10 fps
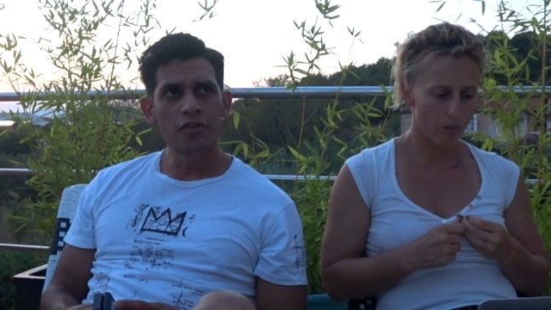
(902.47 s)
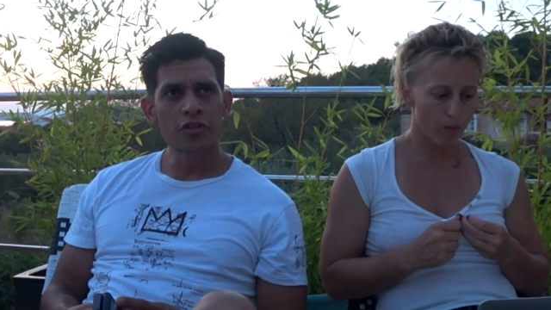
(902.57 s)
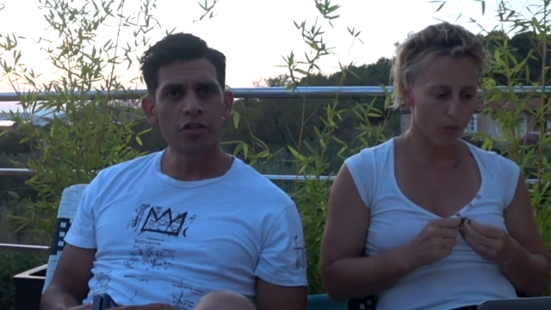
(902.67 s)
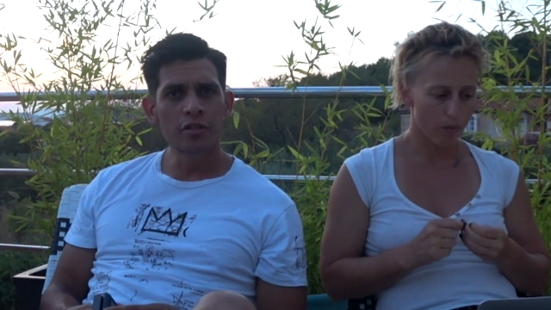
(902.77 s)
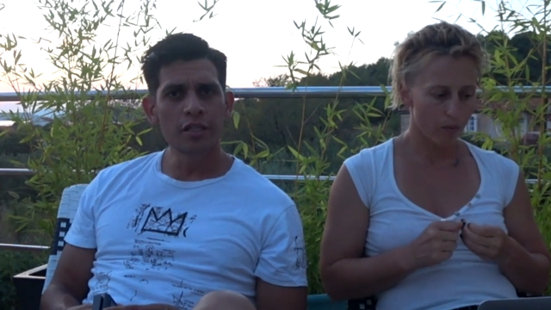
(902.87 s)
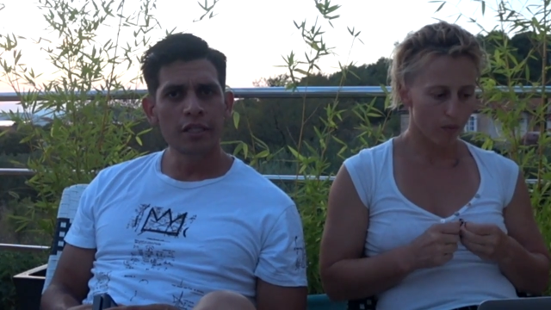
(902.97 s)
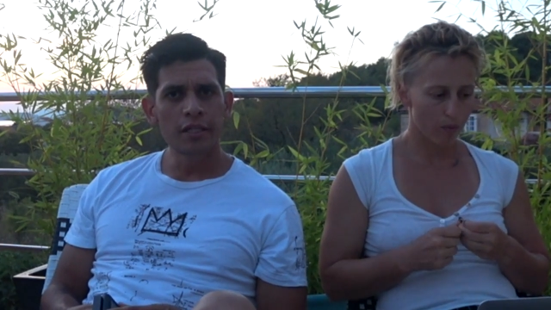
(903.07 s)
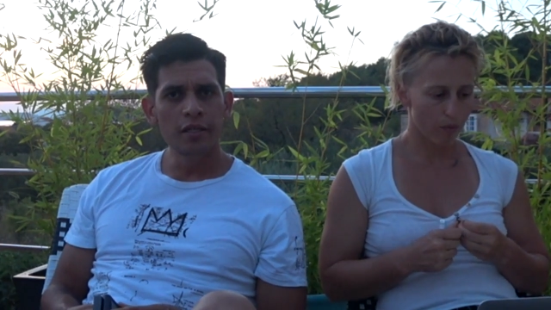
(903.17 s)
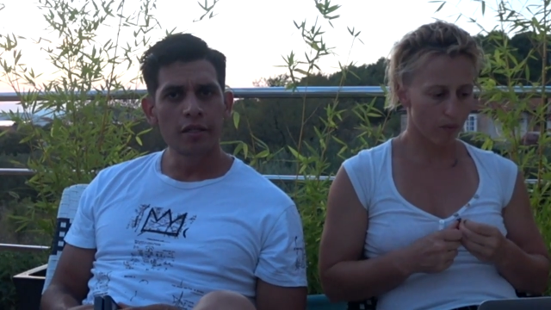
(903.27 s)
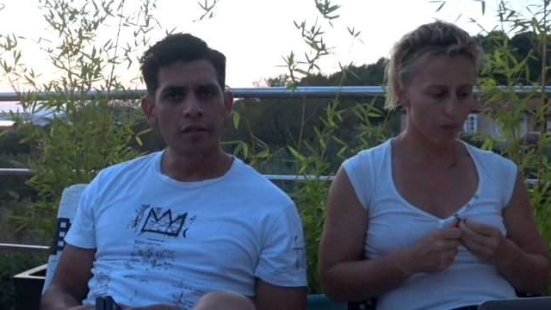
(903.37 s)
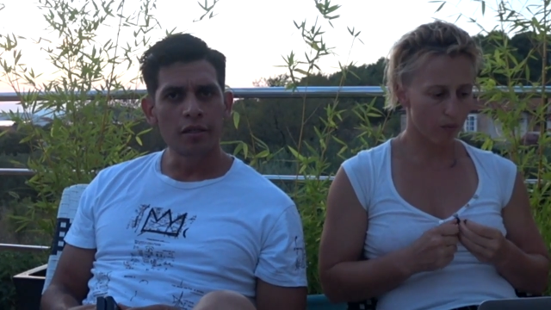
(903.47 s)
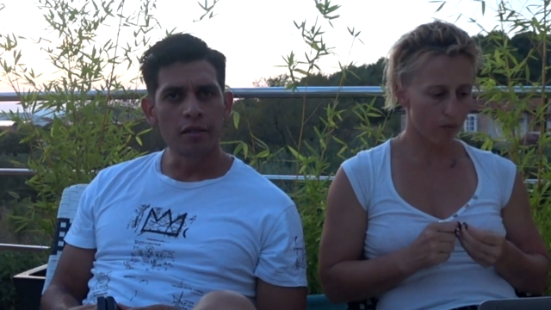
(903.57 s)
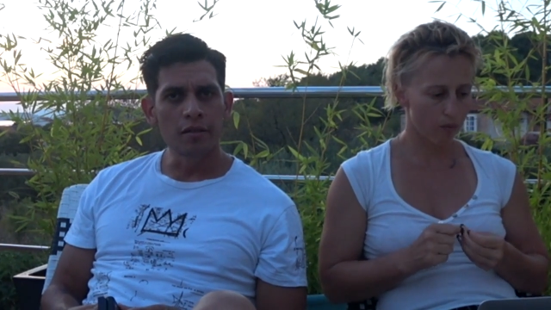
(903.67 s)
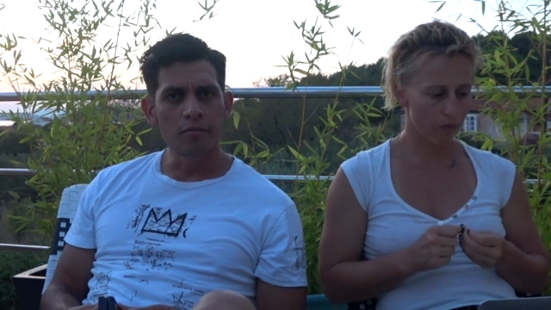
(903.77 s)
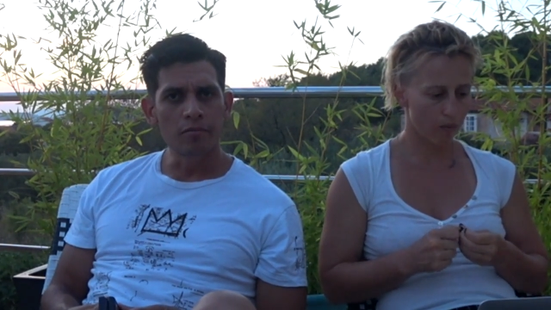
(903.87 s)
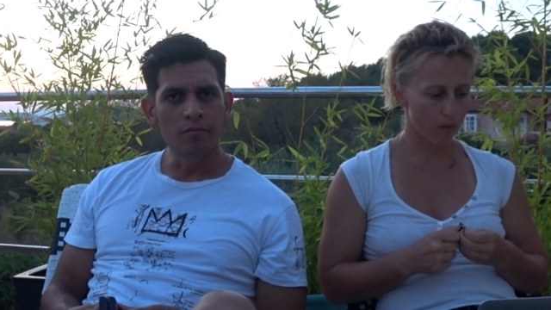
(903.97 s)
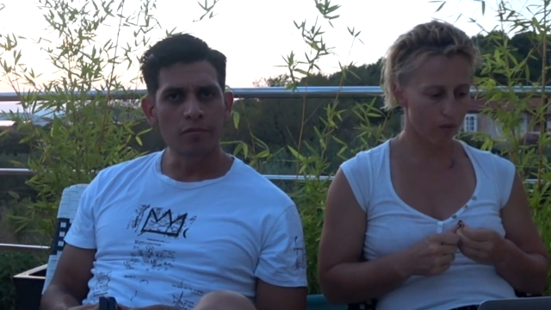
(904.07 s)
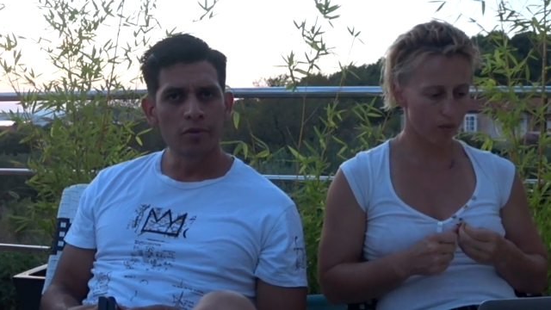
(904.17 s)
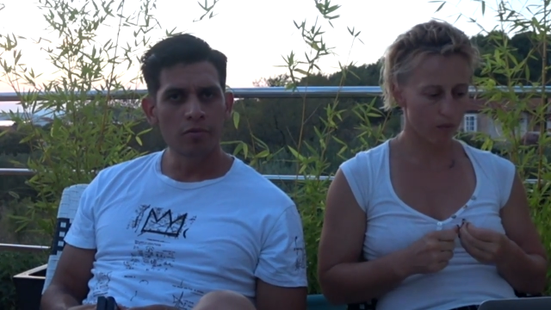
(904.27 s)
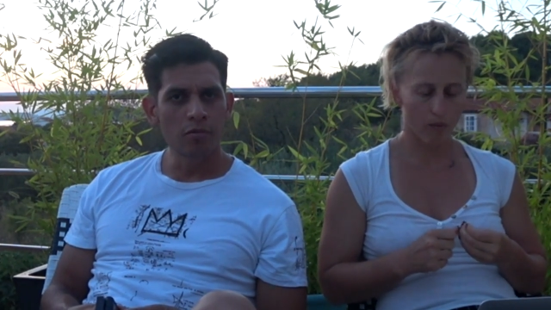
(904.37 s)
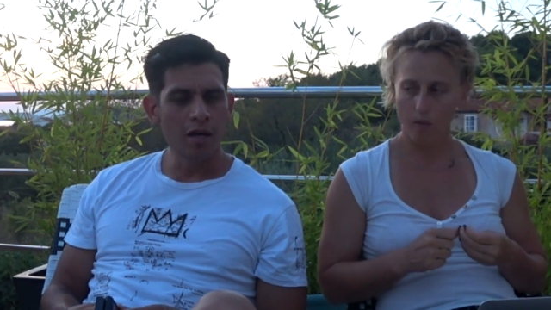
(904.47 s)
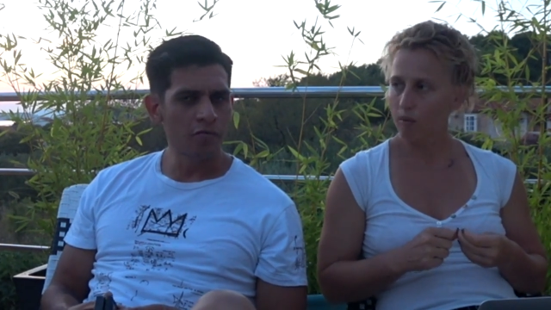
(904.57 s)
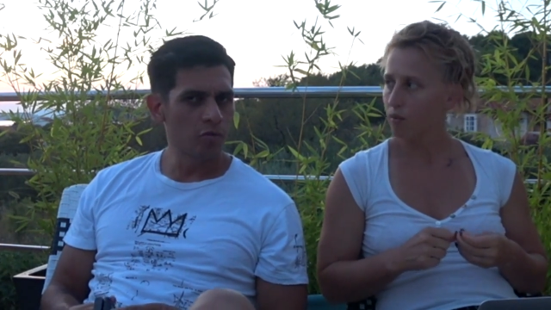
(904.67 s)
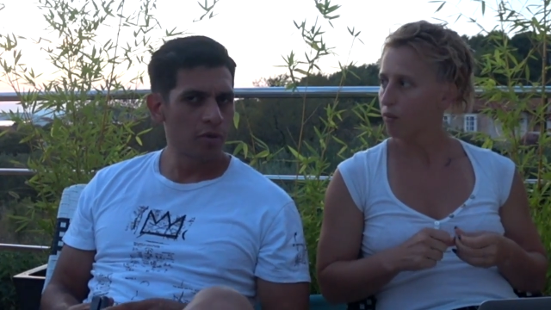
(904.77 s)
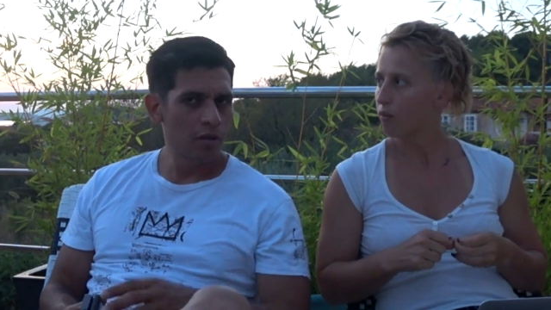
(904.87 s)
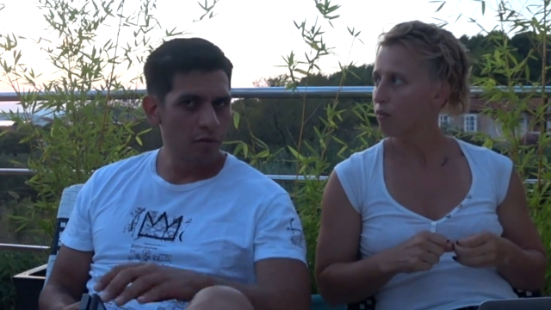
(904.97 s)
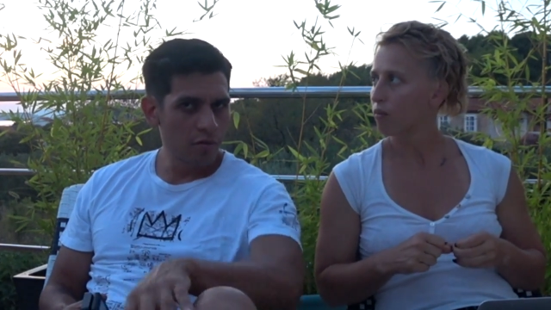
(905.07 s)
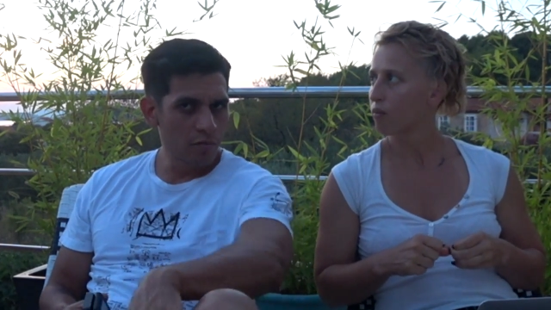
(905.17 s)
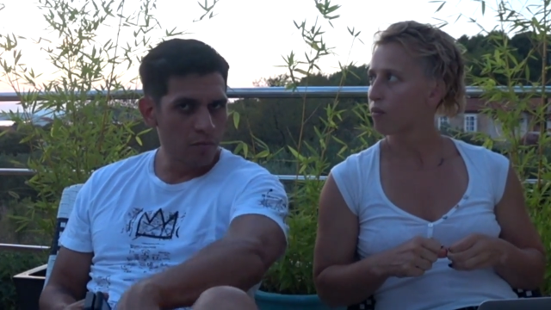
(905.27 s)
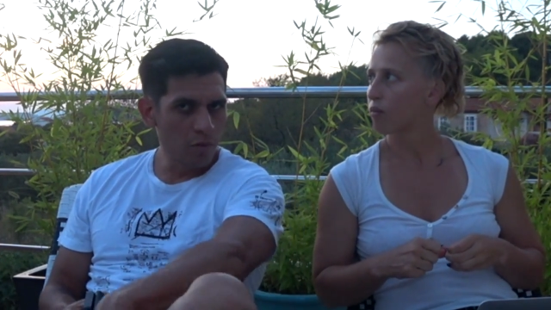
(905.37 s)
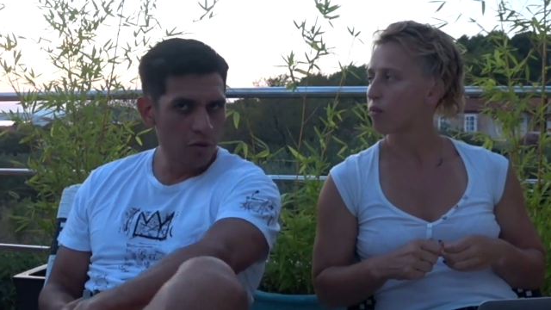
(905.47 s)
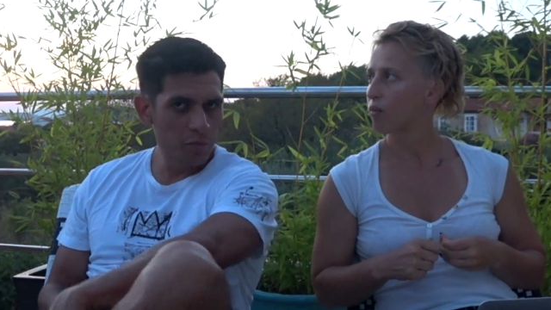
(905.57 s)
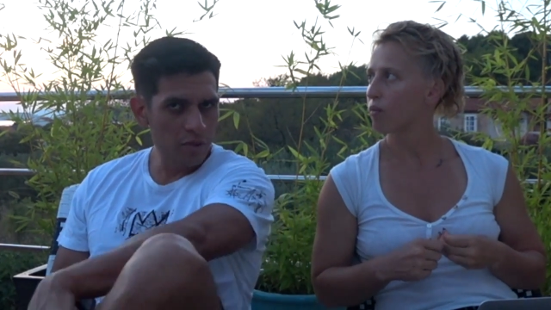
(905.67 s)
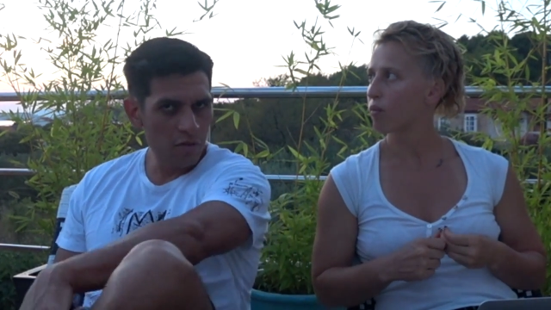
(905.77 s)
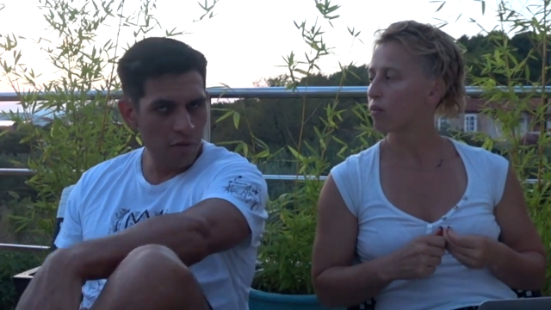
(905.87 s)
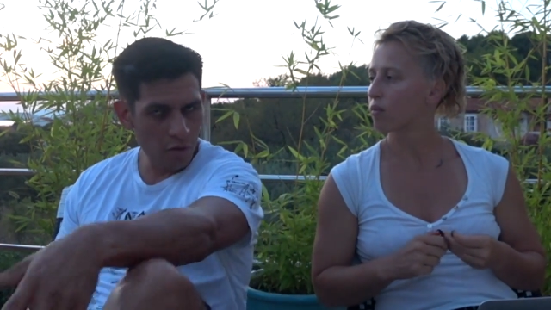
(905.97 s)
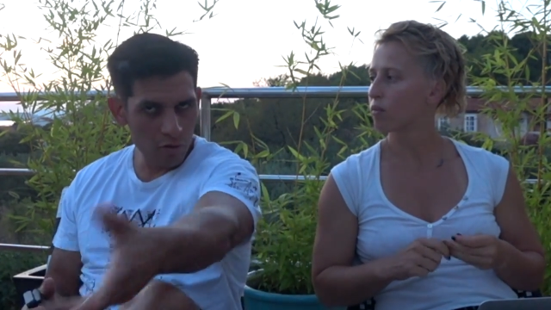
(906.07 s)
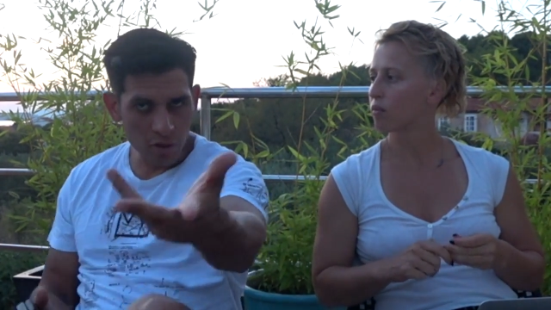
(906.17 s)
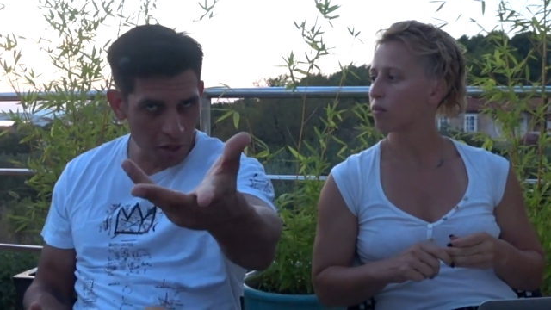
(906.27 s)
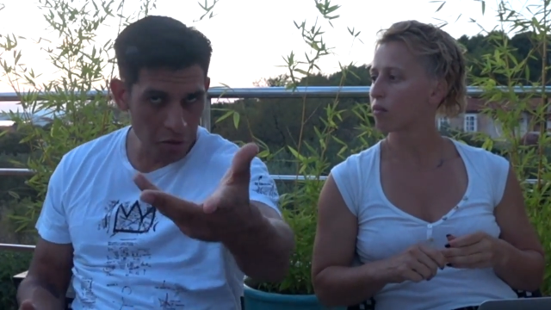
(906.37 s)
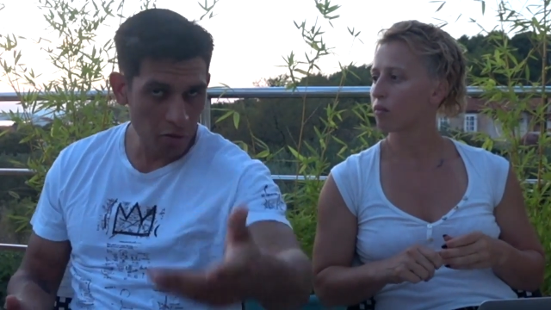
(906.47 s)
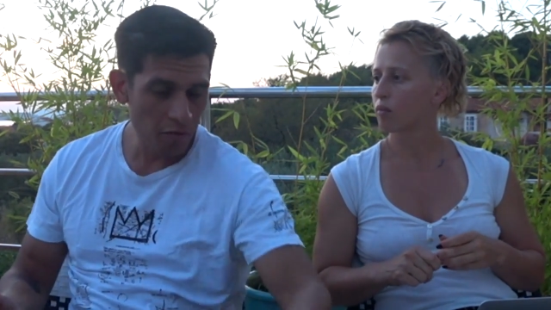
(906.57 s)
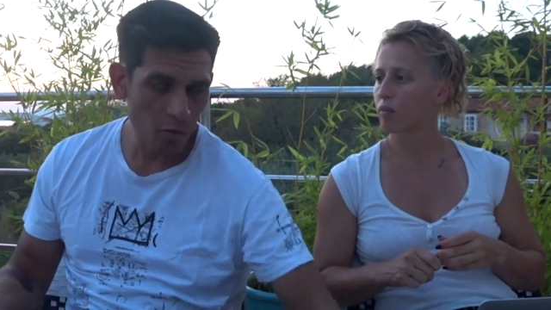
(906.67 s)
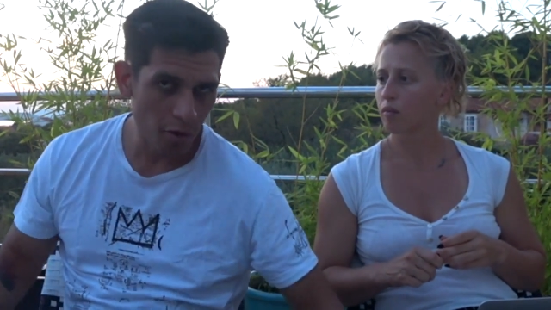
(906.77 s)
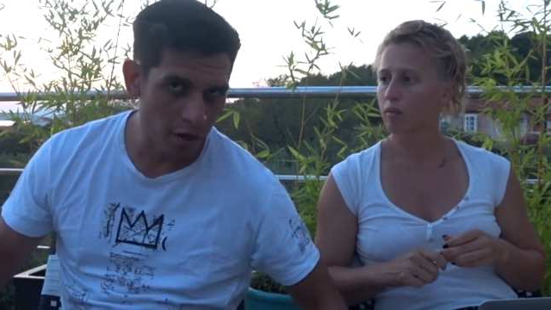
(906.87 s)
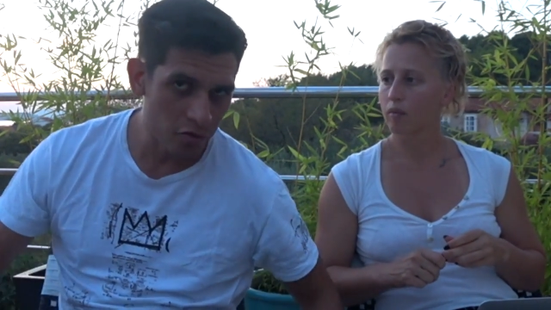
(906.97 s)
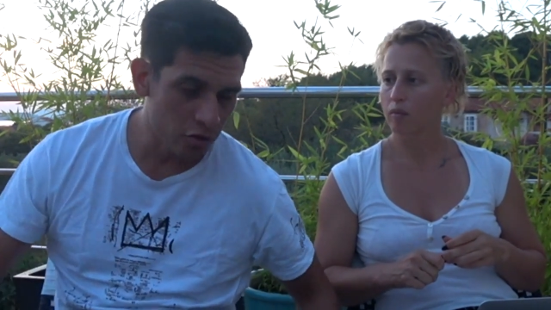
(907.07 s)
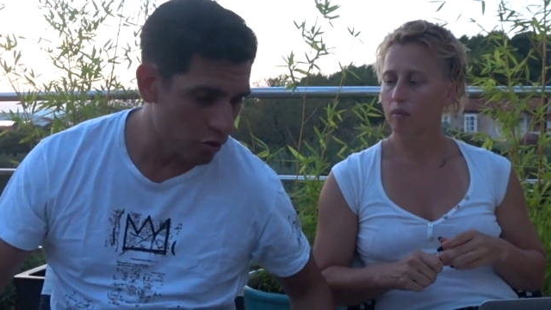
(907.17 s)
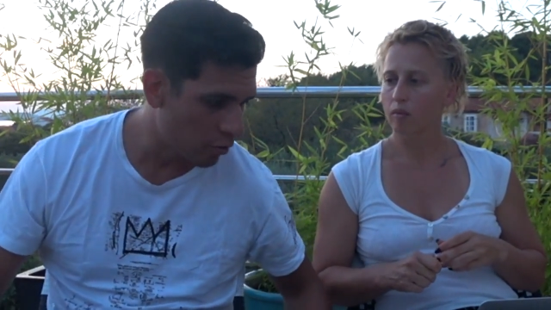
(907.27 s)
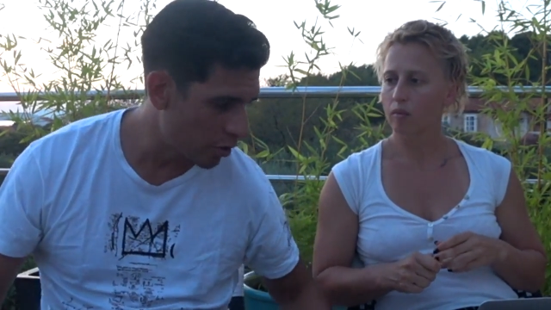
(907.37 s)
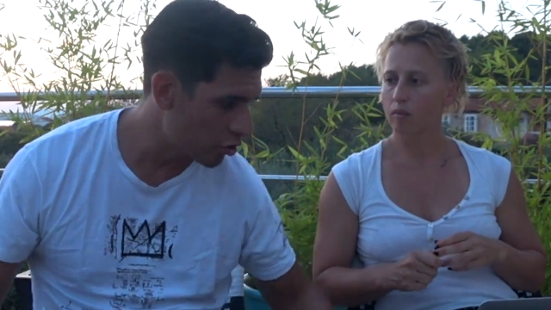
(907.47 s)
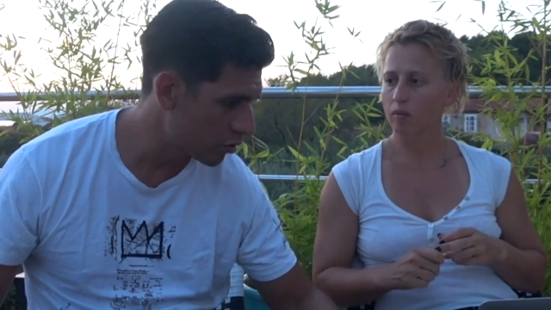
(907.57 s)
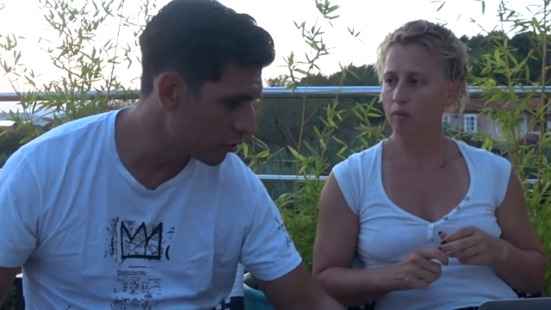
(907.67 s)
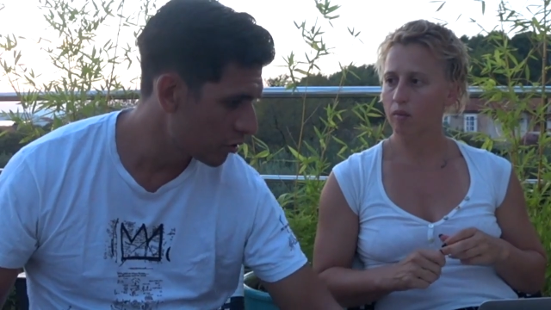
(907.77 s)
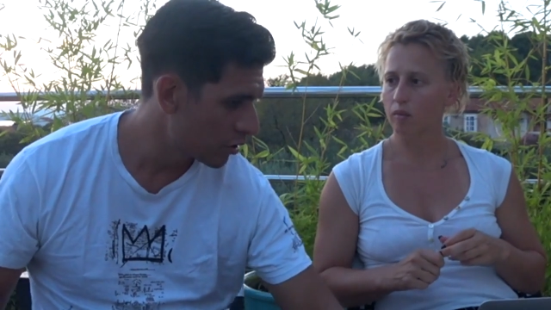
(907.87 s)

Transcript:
Speaker 1: the turn, you will have to be even more specific, or I don't know if we answer your question.